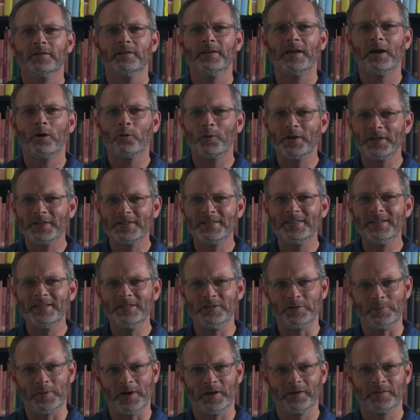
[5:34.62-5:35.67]
Now at
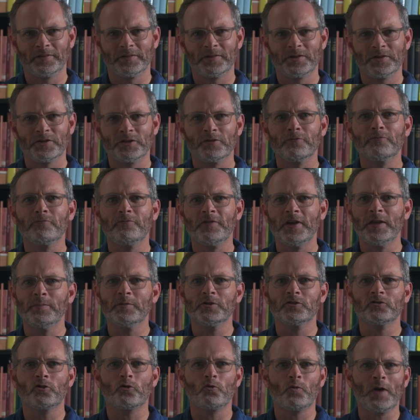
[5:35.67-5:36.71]
Didyma, the
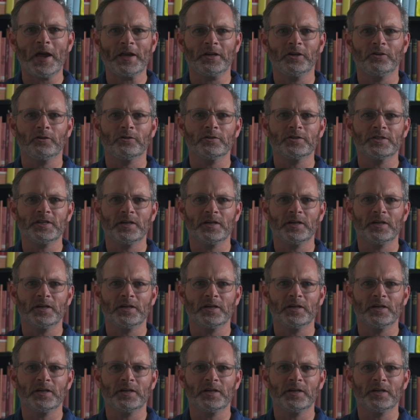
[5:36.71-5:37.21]
famous oracular